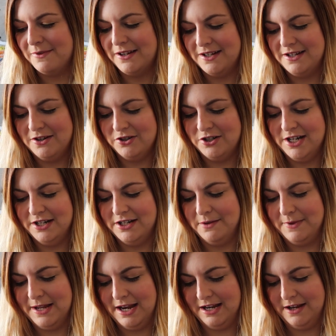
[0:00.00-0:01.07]
and I usually end
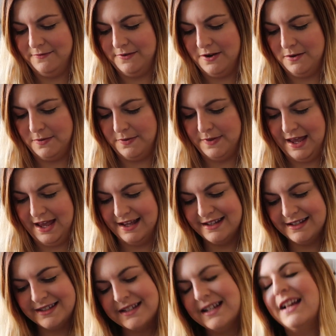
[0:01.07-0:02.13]
up getting a few
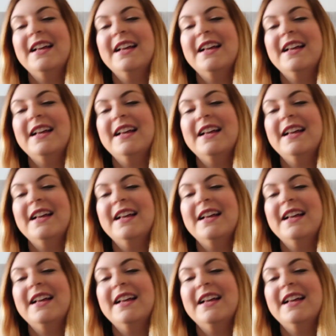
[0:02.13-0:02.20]
things.